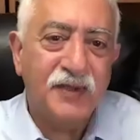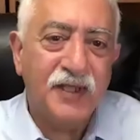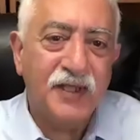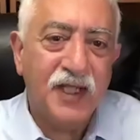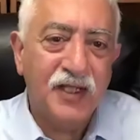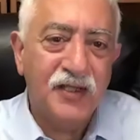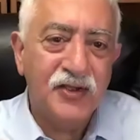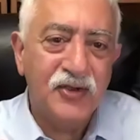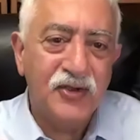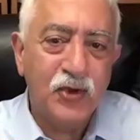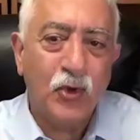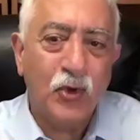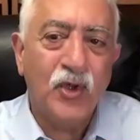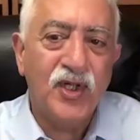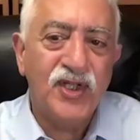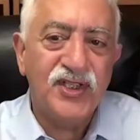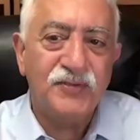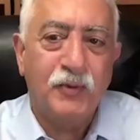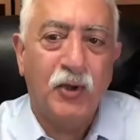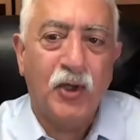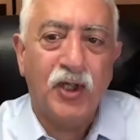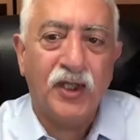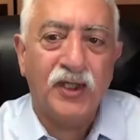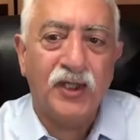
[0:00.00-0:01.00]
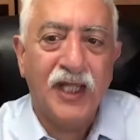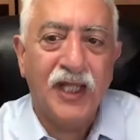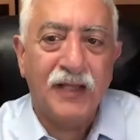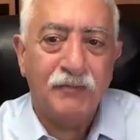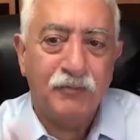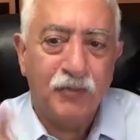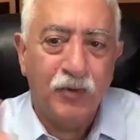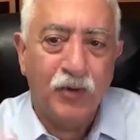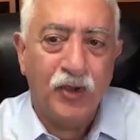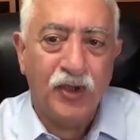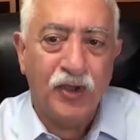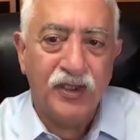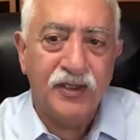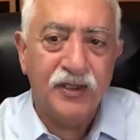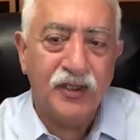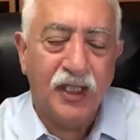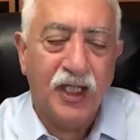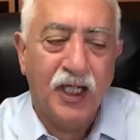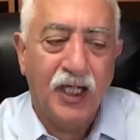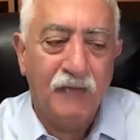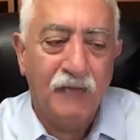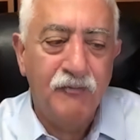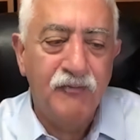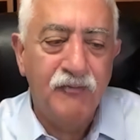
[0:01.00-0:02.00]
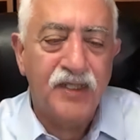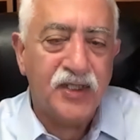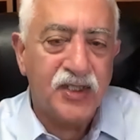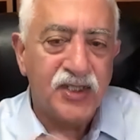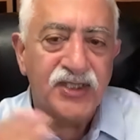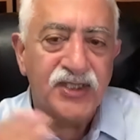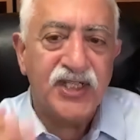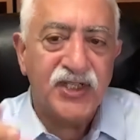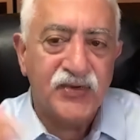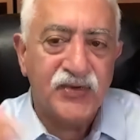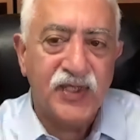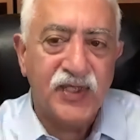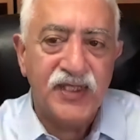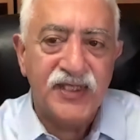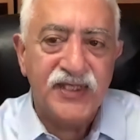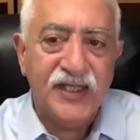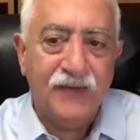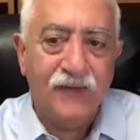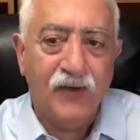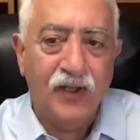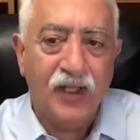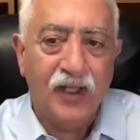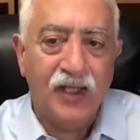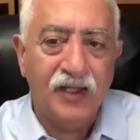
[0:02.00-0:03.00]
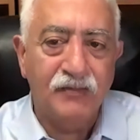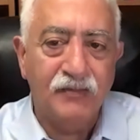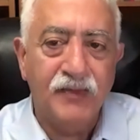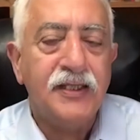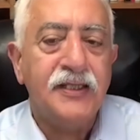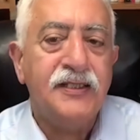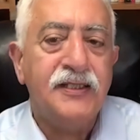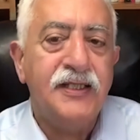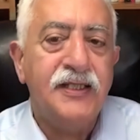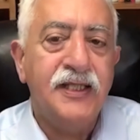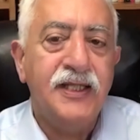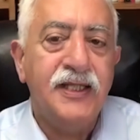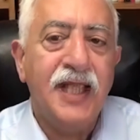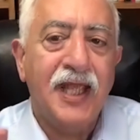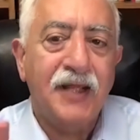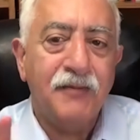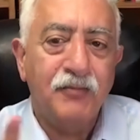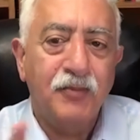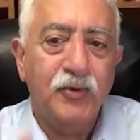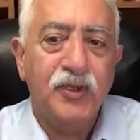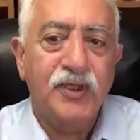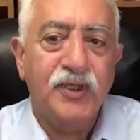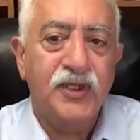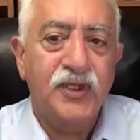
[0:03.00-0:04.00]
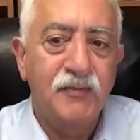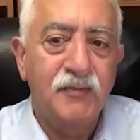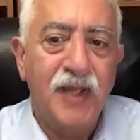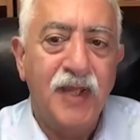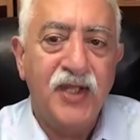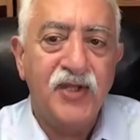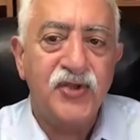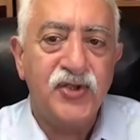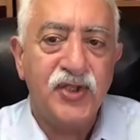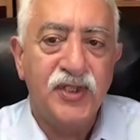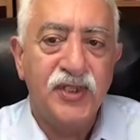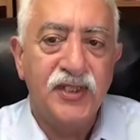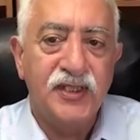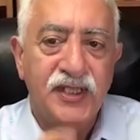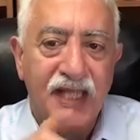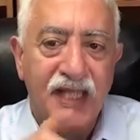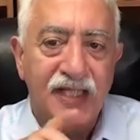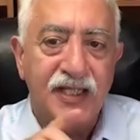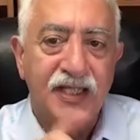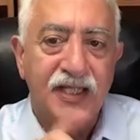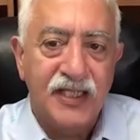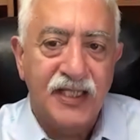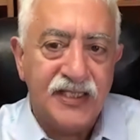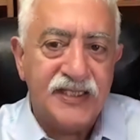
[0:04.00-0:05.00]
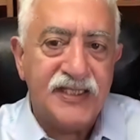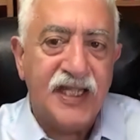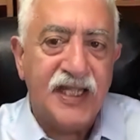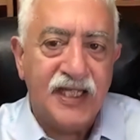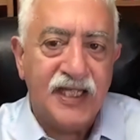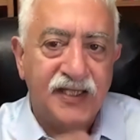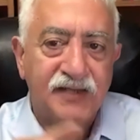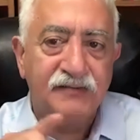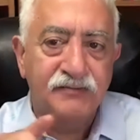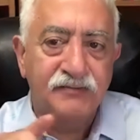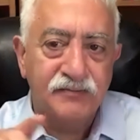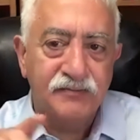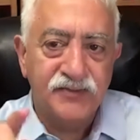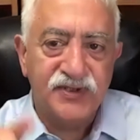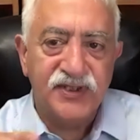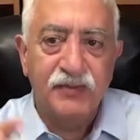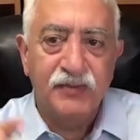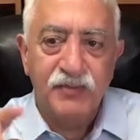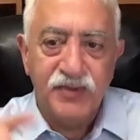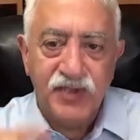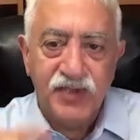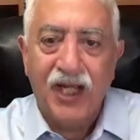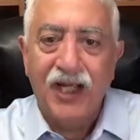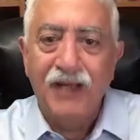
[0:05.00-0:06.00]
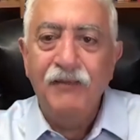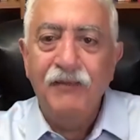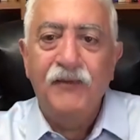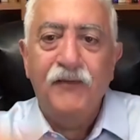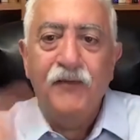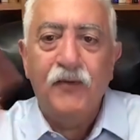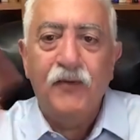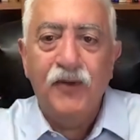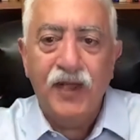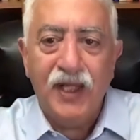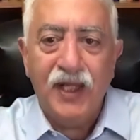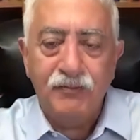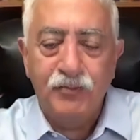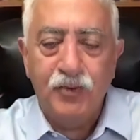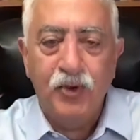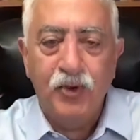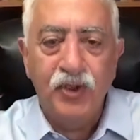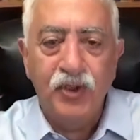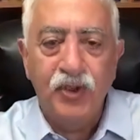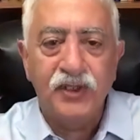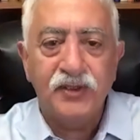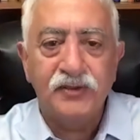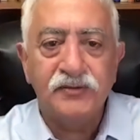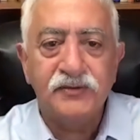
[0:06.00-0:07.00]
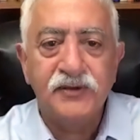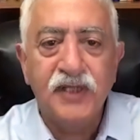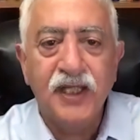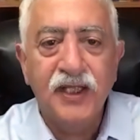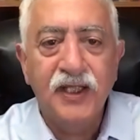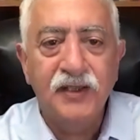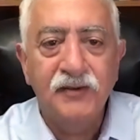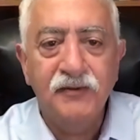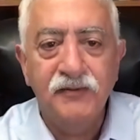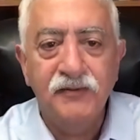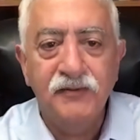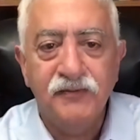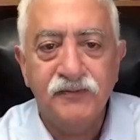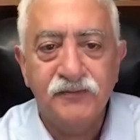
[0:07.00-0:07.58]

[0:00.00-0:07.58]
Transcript: On Dori's book, that book, she's written several of them. Did that book you mentioned, did it take some time before that book kind of